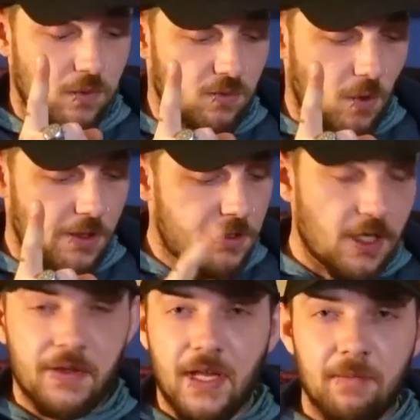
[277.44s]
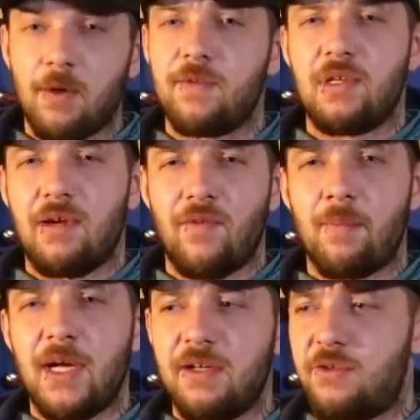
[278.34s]
was one, and then obviously if I
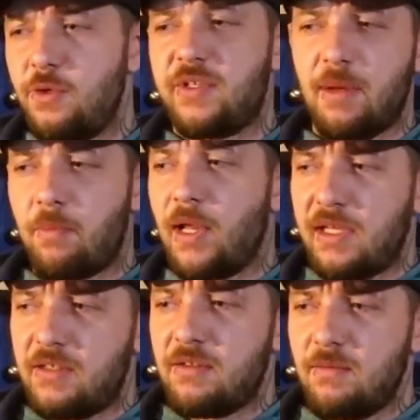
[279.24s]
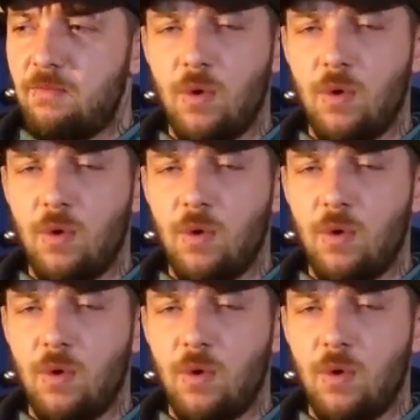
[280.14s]
made 2 templates,